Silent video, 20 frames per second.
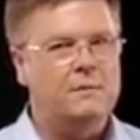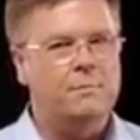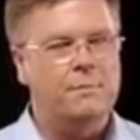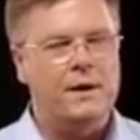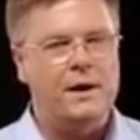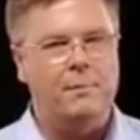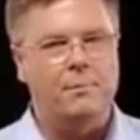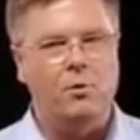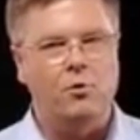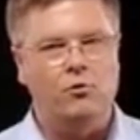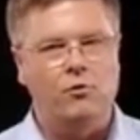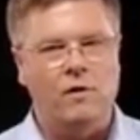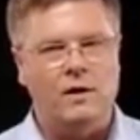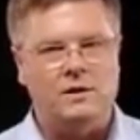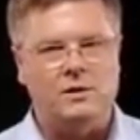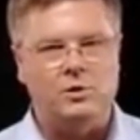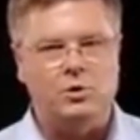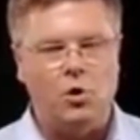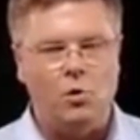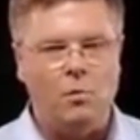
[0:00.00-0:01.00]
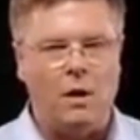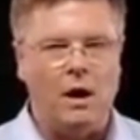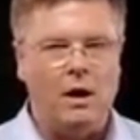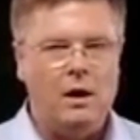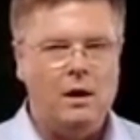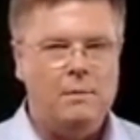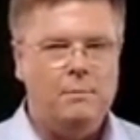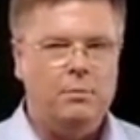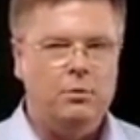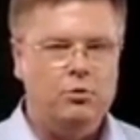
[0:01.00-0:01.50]
water purification
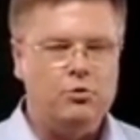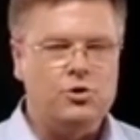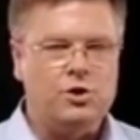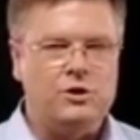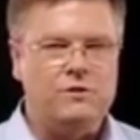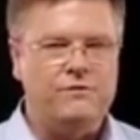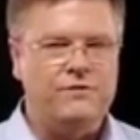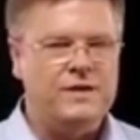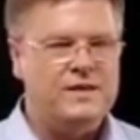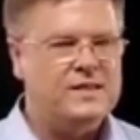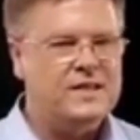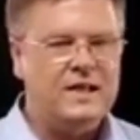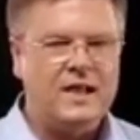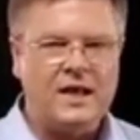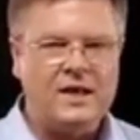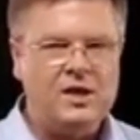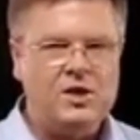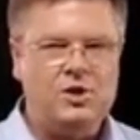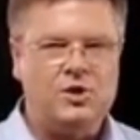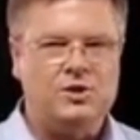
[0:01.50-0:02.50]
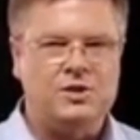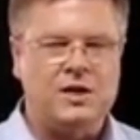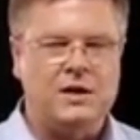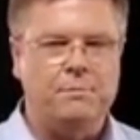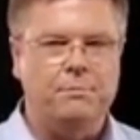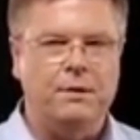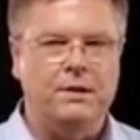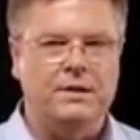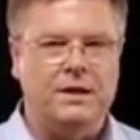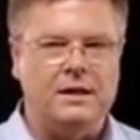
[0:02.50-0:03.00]
systems makes it possible
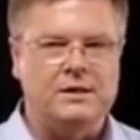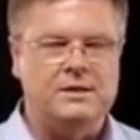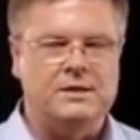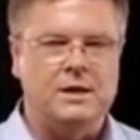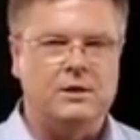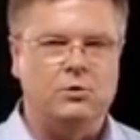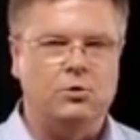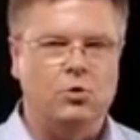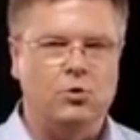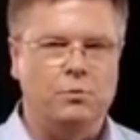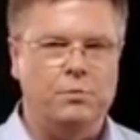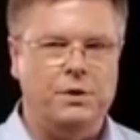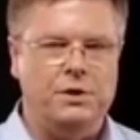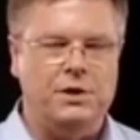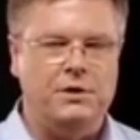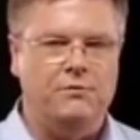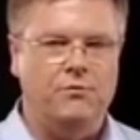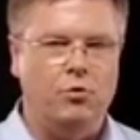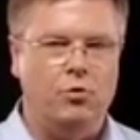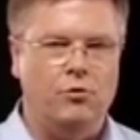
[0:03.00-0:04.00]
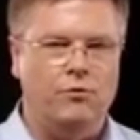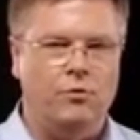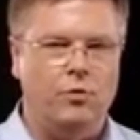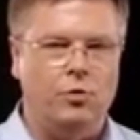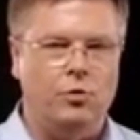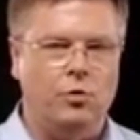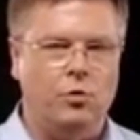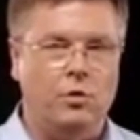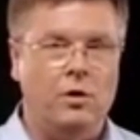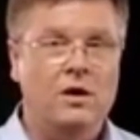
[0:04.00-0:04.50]
to obtain domiciliary
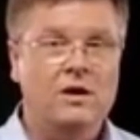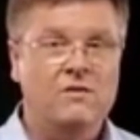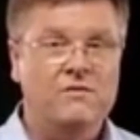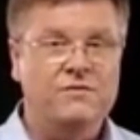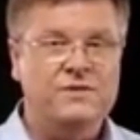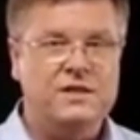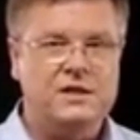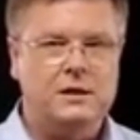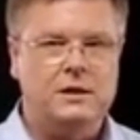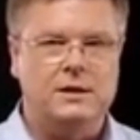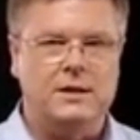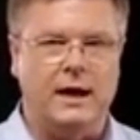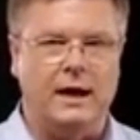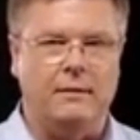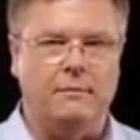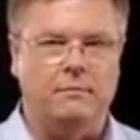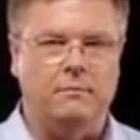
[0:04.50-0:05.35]
adequate drinking water.